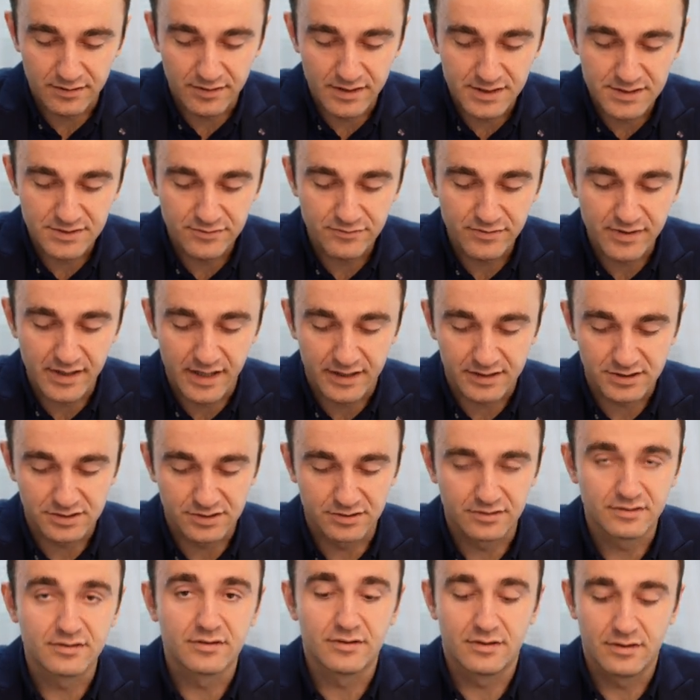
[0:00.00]
this
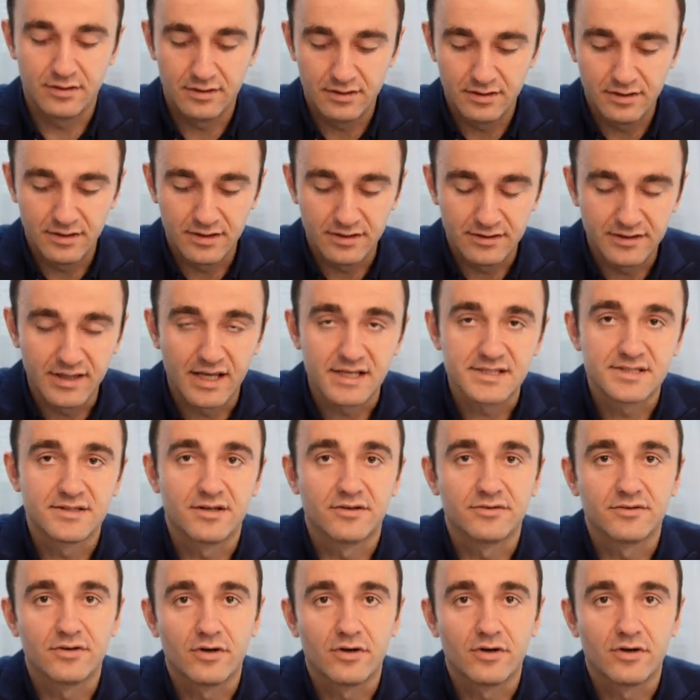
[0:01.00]
reaction does not